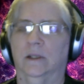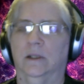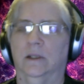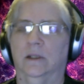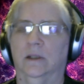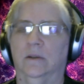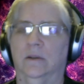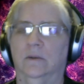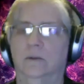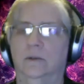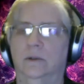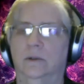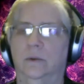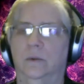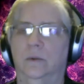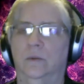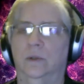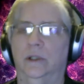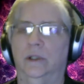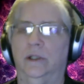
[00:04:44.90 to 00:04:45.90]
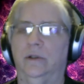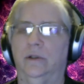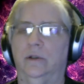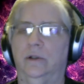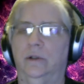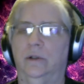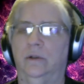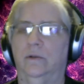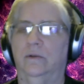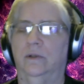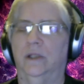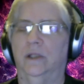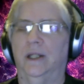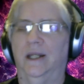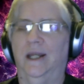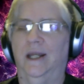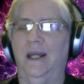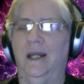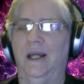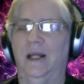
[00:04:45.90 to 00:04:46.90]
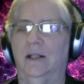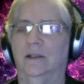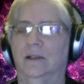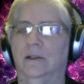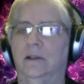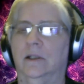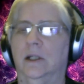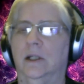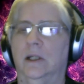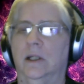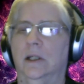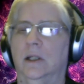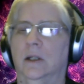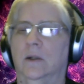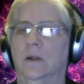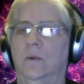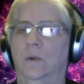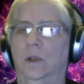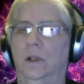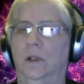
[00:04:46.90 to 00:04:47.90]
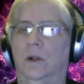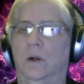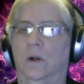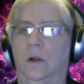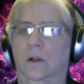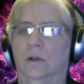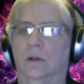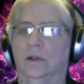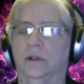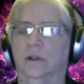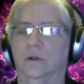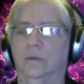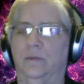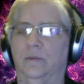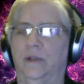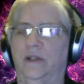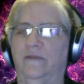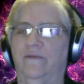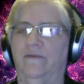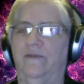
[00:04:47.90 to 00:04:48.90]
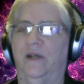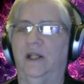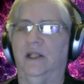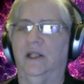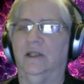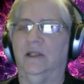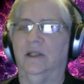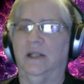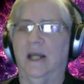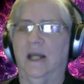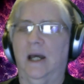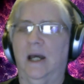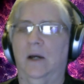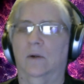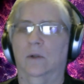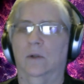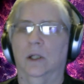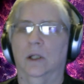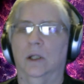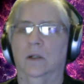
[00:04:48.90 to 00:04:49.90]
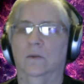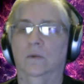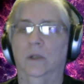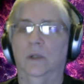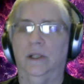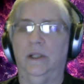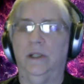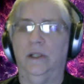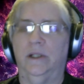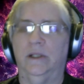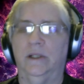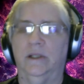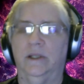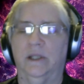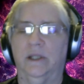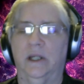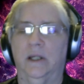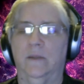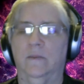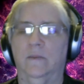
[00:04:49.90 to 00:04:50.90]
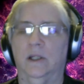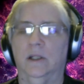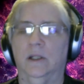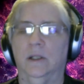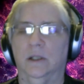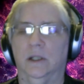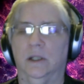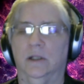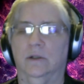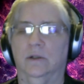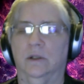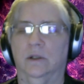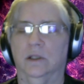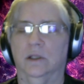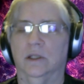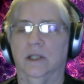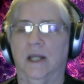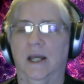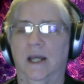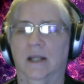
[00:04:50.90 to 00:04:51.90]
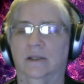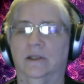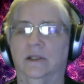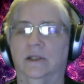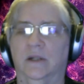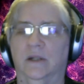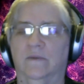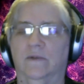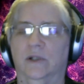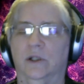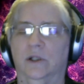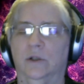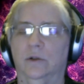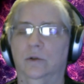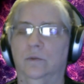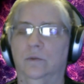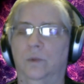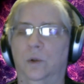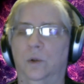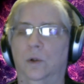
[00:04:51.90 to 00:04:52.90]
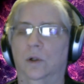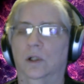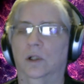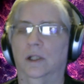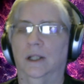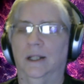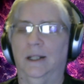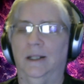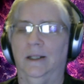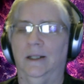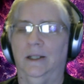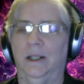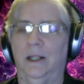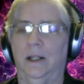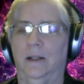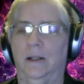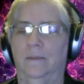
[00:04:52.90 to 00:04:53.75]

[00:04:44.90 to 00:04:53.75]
those which choose against will also be fenced out, with the same conditions as given to Portlandia.